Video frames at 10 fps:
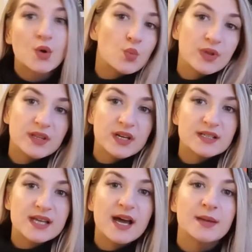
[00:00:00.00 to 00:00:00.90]
within that
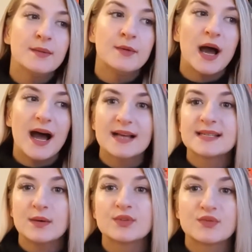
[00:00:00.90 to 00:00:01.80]
time, as I
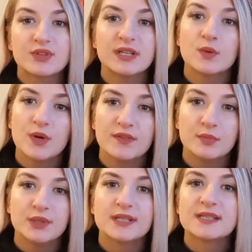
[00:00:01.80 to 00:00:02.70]
was reading one of the
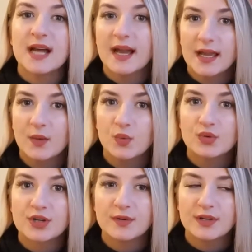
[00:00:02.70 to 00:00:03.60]
books that I will
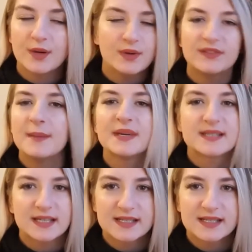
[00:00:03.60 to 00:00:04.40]
show you now, if that makes any